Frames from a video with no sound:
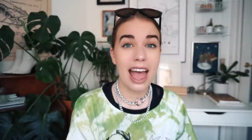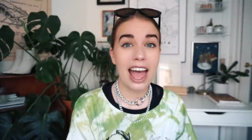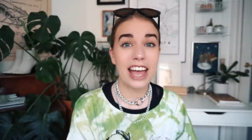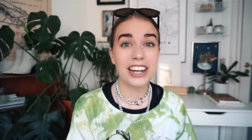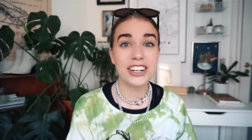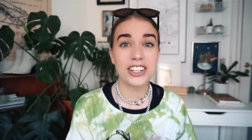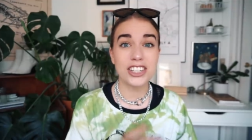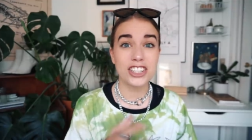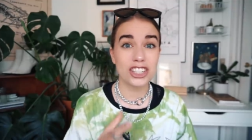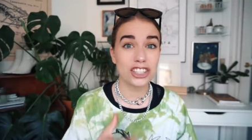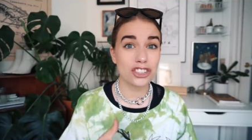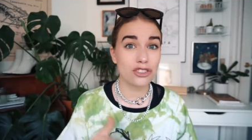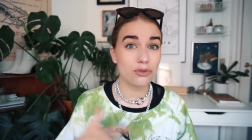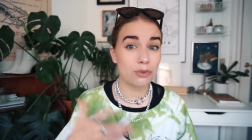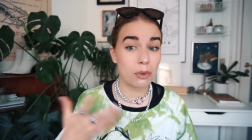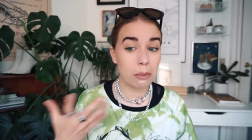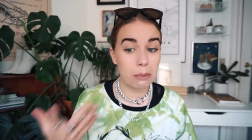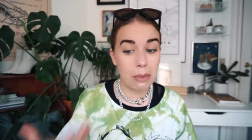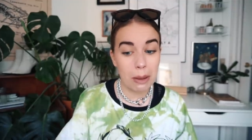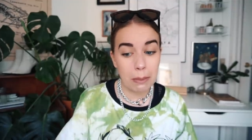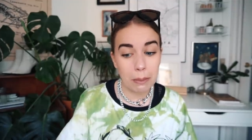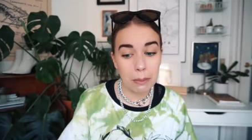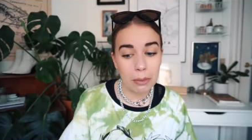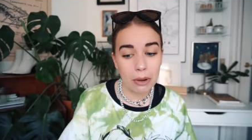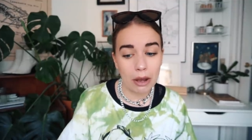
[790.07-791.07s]
And just
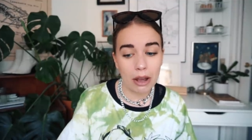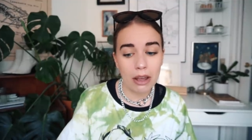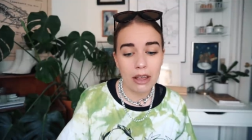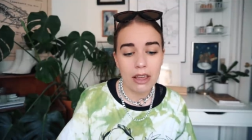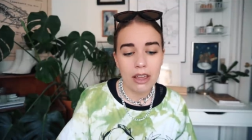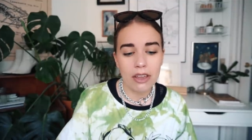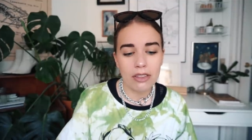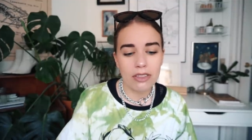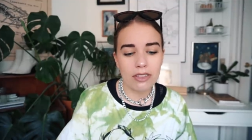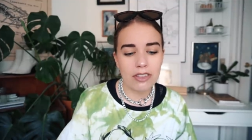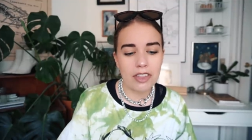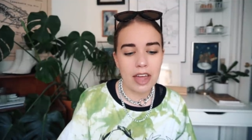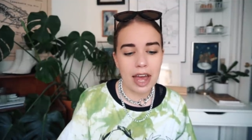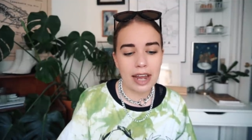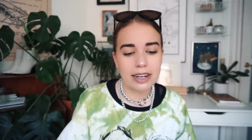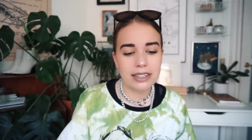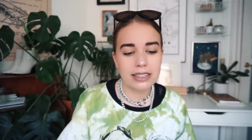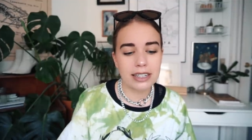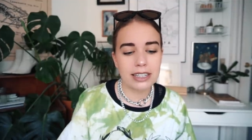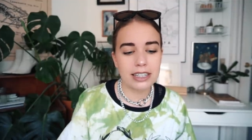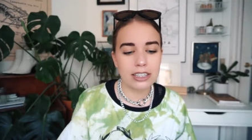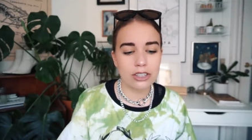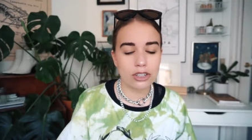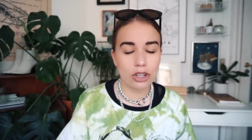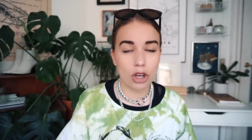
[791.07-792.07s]
remember that
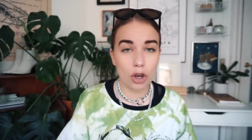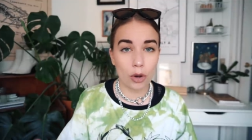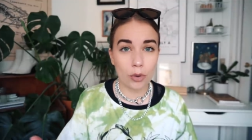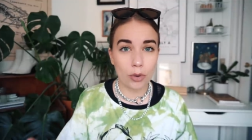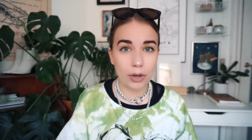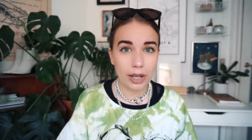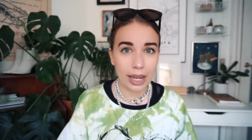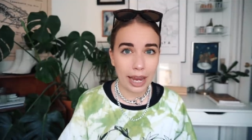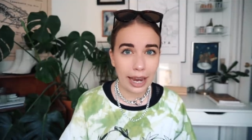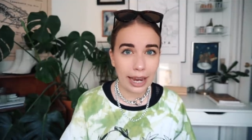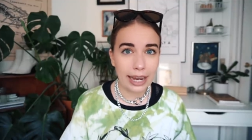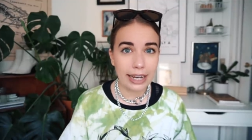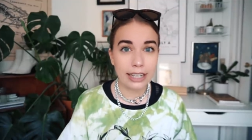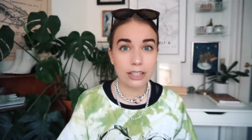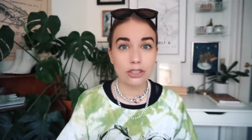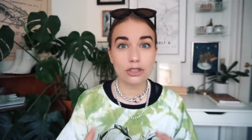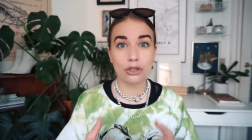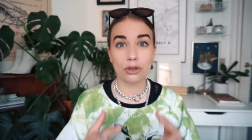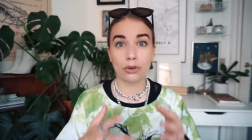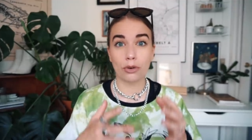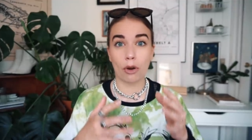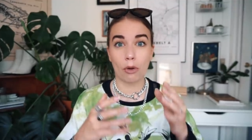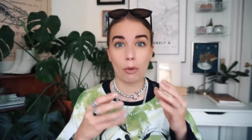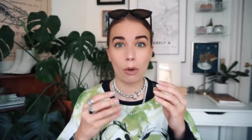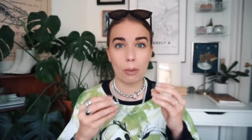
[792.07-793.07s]
it's okay
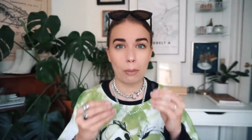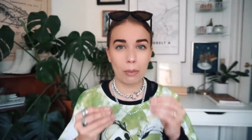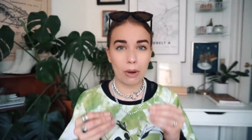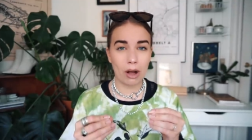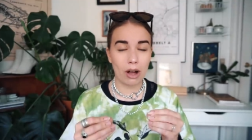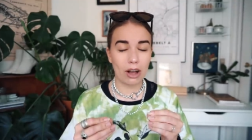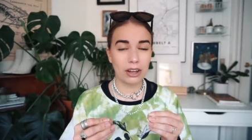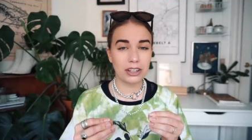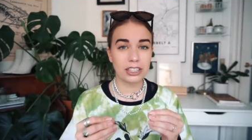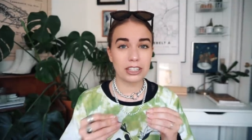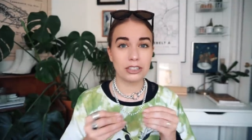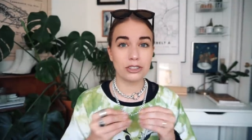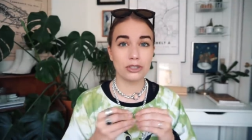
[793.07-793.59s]
to grow apart.